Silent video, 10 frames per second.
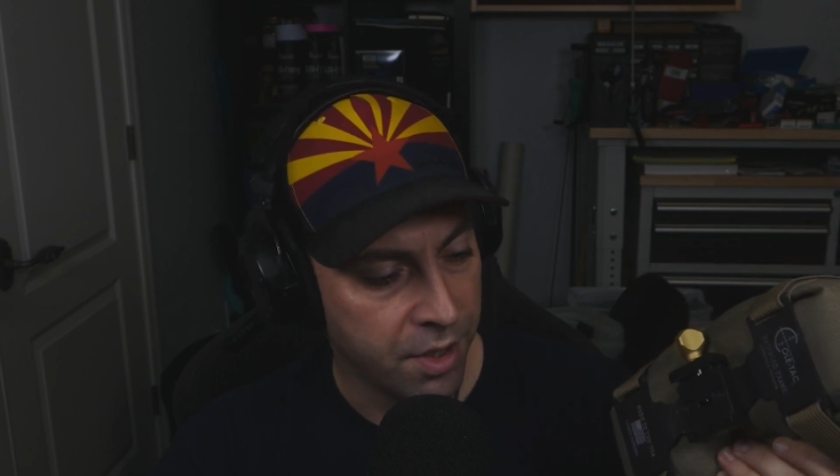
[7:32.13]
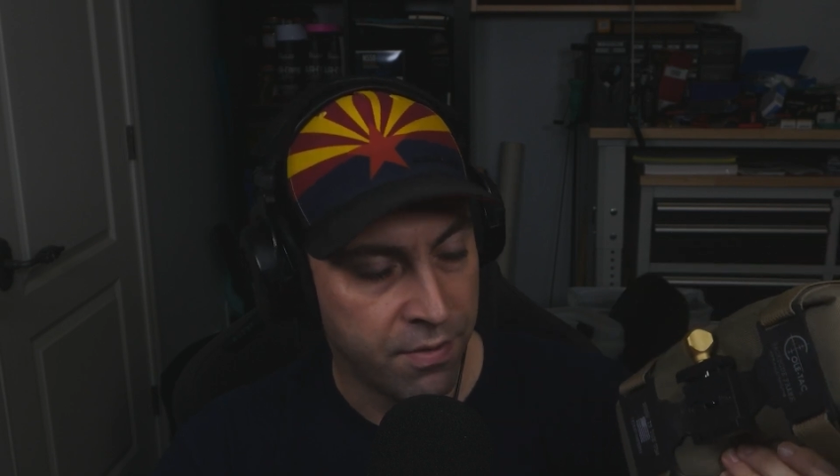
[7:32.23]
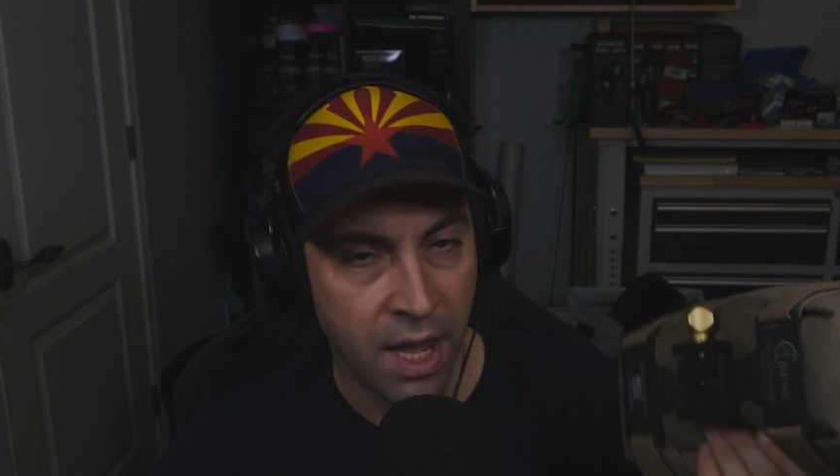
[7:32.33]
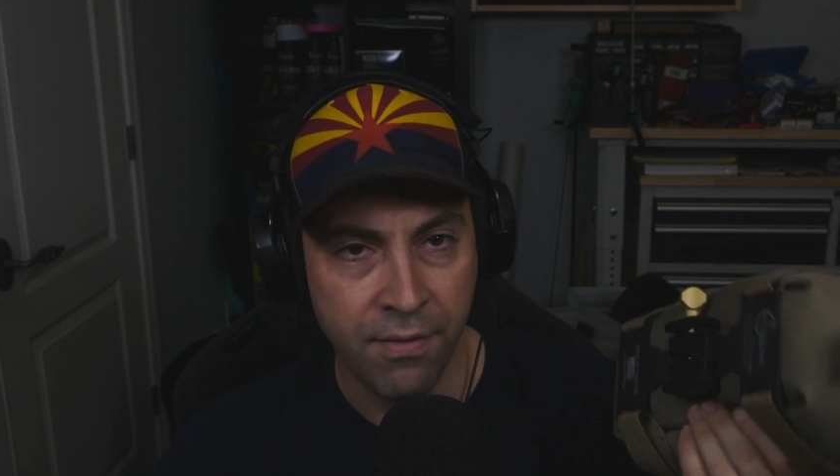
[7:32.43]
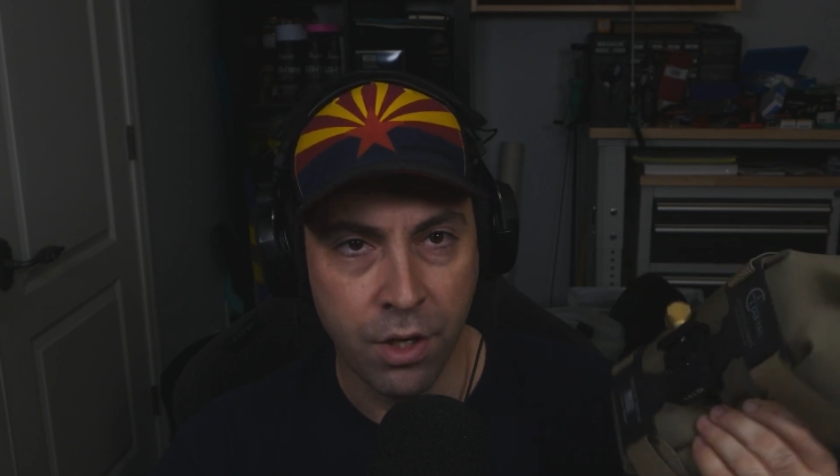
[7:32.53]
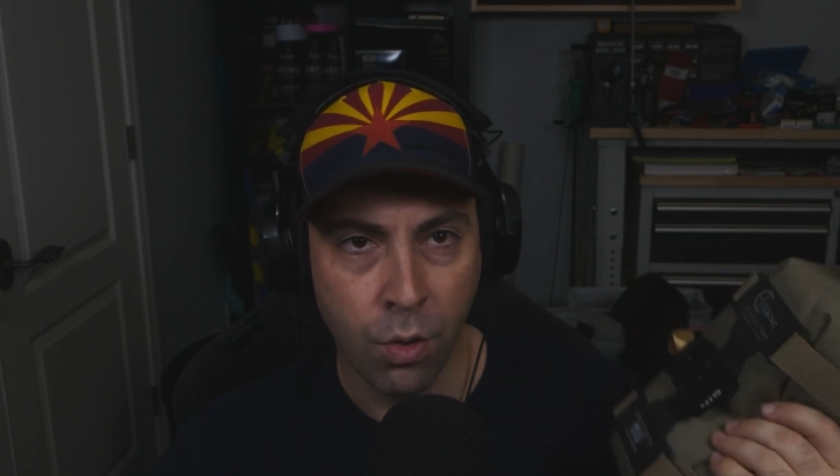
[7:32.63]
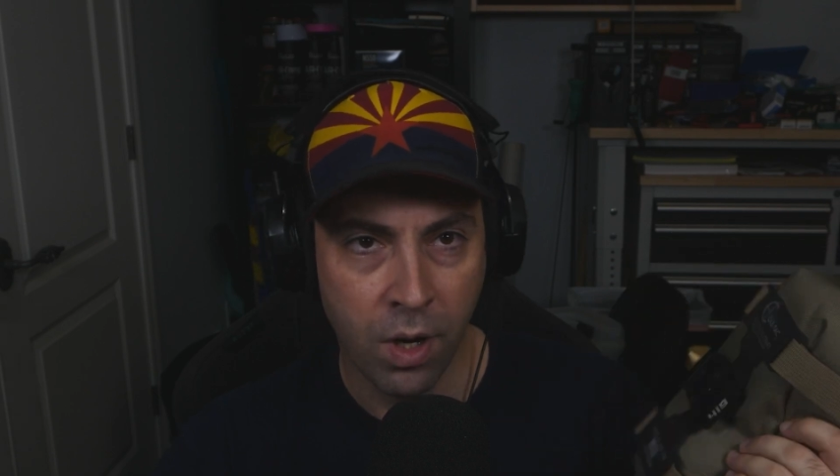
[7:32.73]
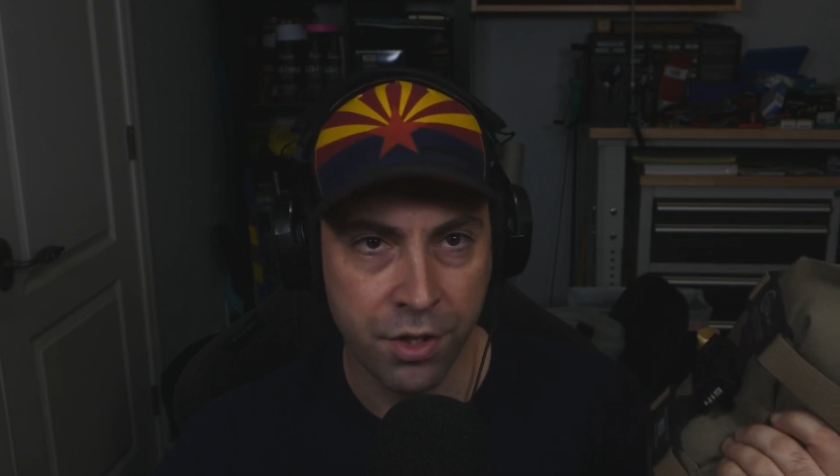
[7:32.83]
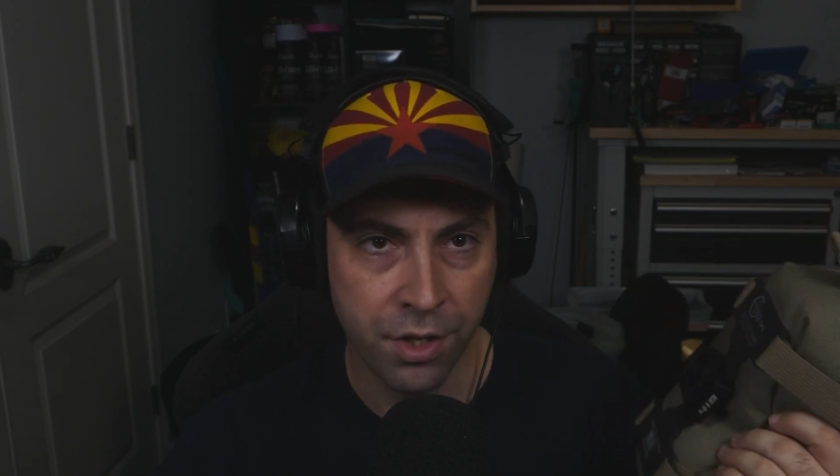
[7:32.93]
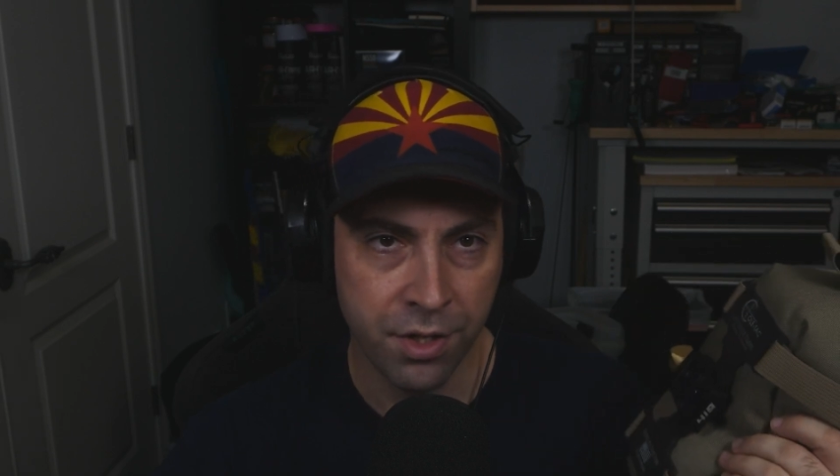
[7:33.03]
If you have any
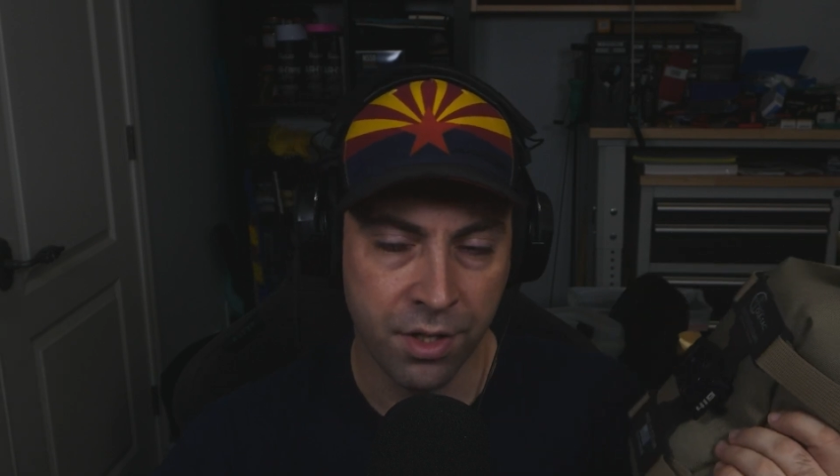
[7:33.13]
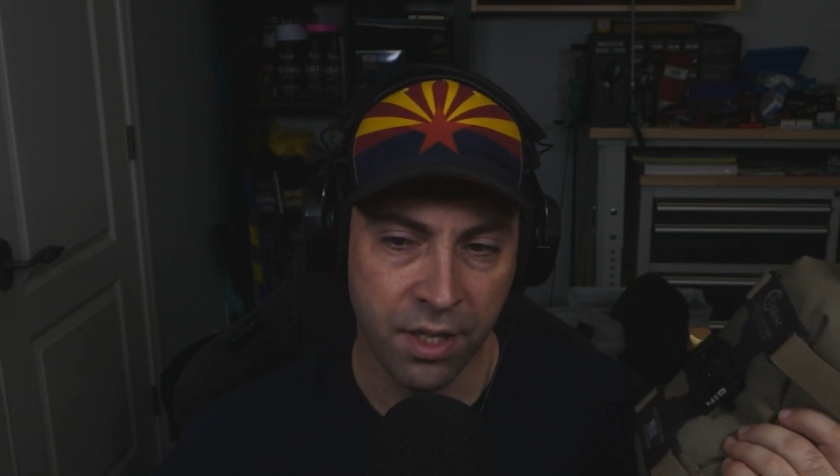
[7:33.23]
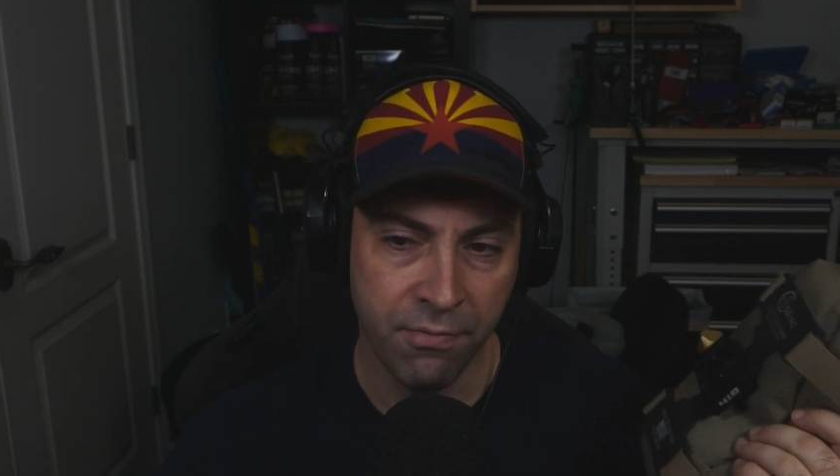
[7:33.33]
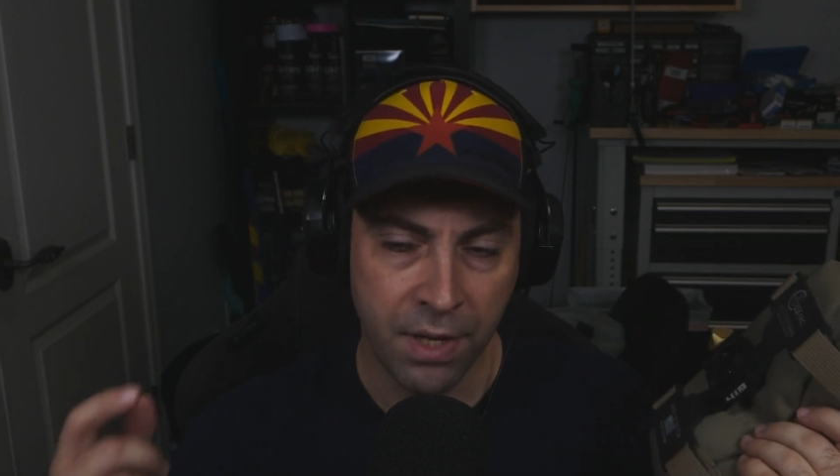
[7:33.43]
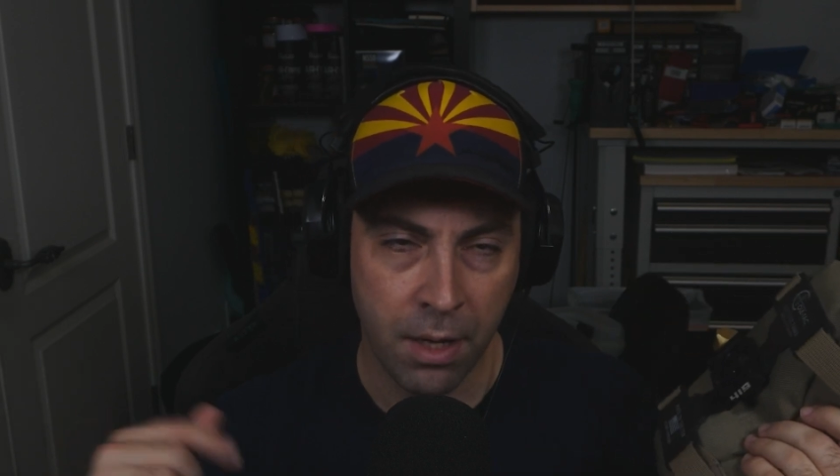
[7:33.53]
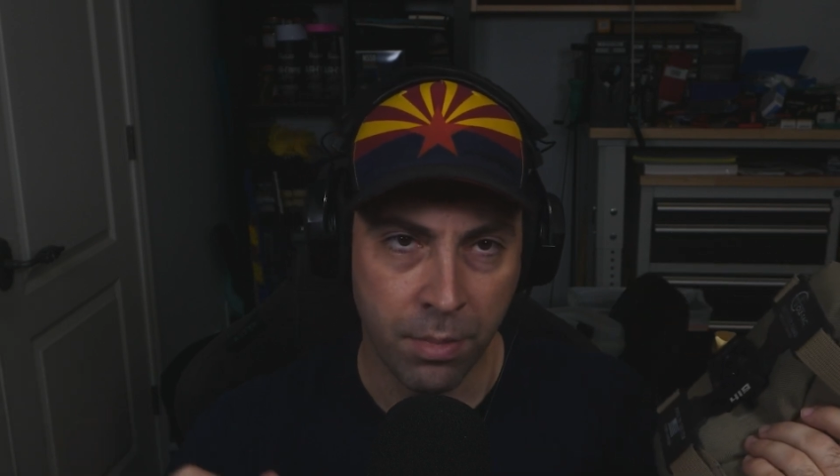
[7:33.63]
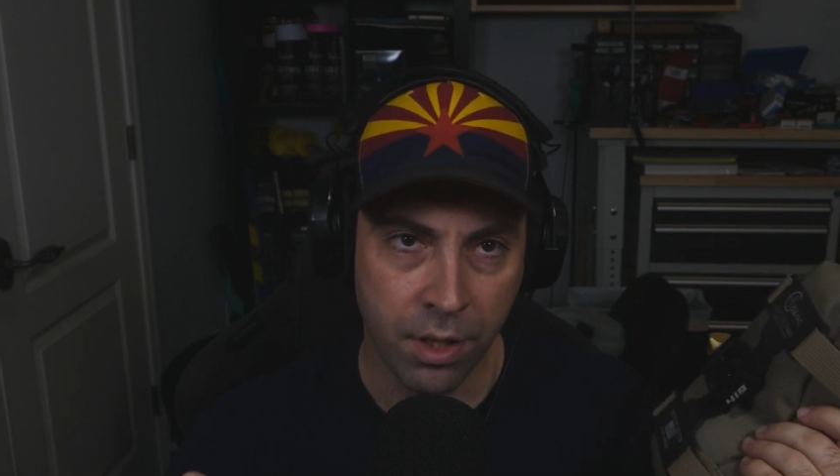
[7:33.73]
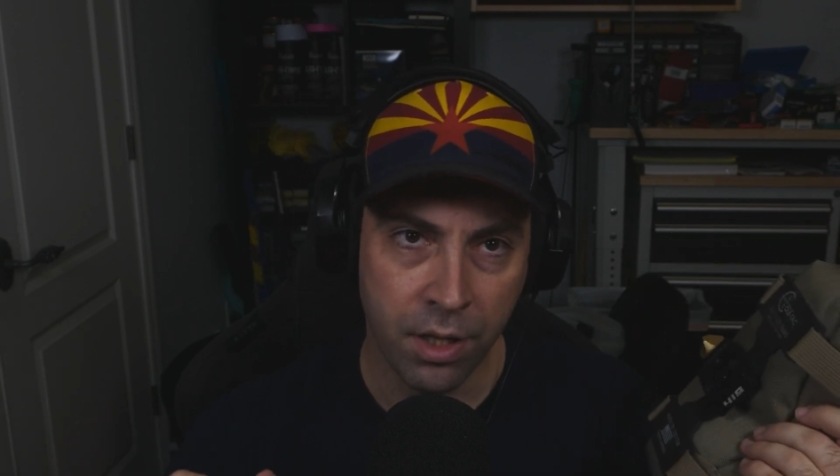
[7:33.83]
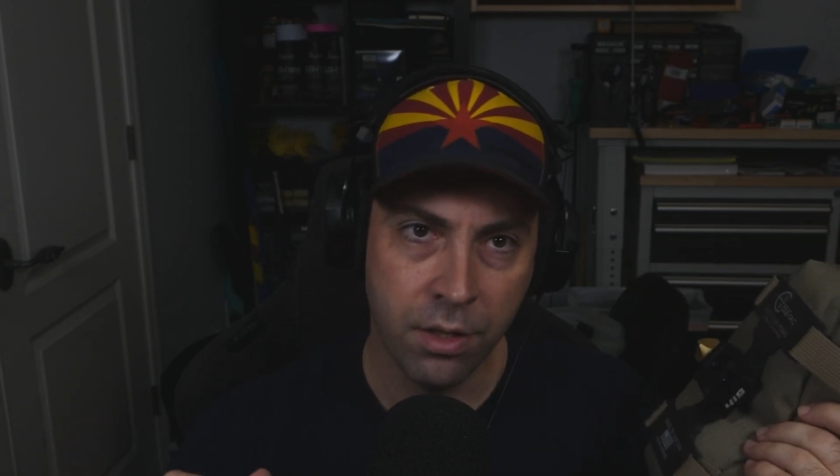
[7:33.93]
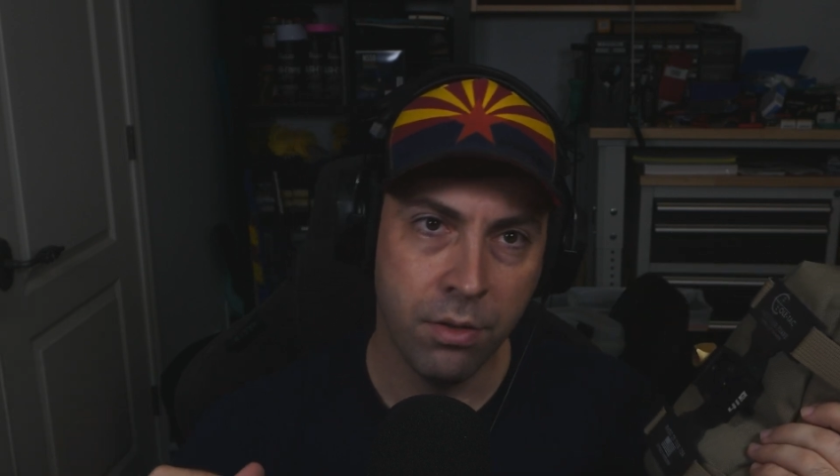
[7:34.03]
questions, leave them down
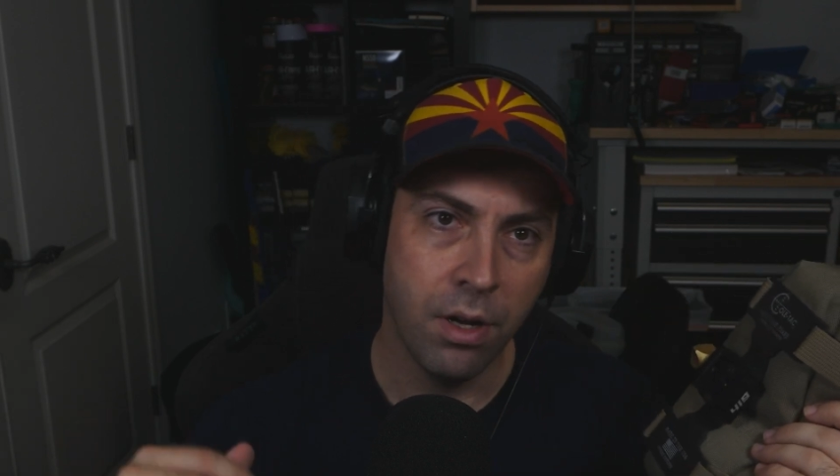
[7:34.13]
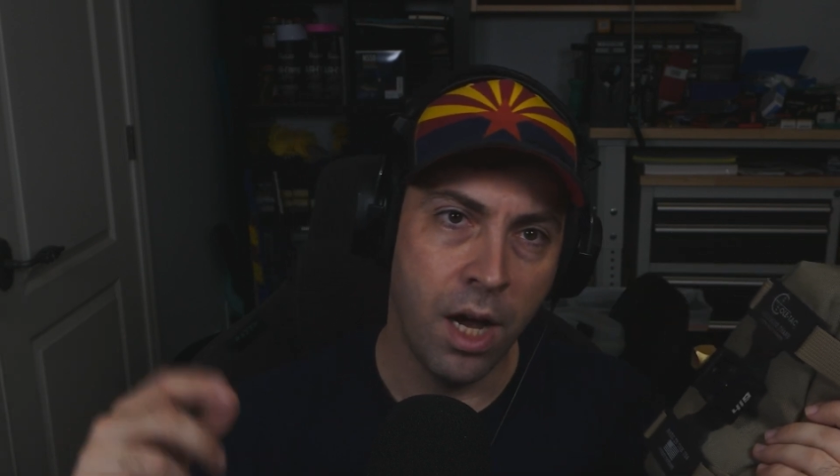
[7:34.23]
below.